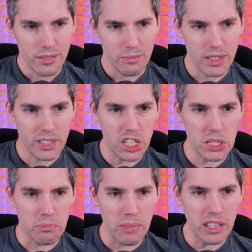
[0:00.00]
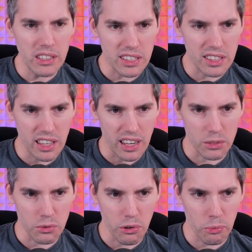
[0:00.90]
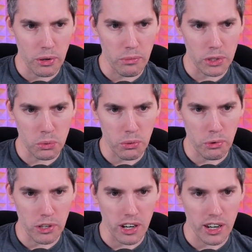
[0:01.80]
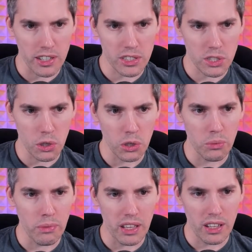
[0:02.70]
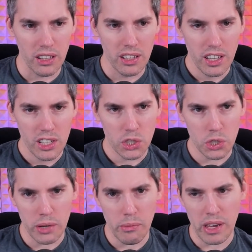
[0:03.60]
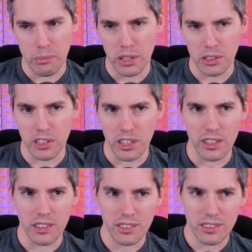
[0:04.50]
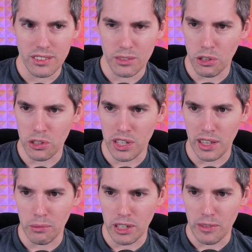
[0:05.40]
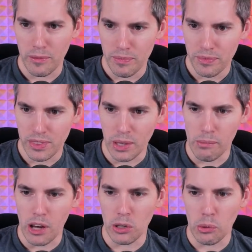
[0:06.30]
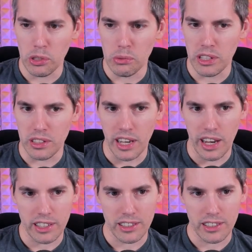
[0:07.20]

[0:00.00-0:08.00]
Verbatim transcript: It just mills things. Remember, player mills one or more cards. So you mill. So you're trying to make mill good. That's what you're telling me. The mono blue mill deck.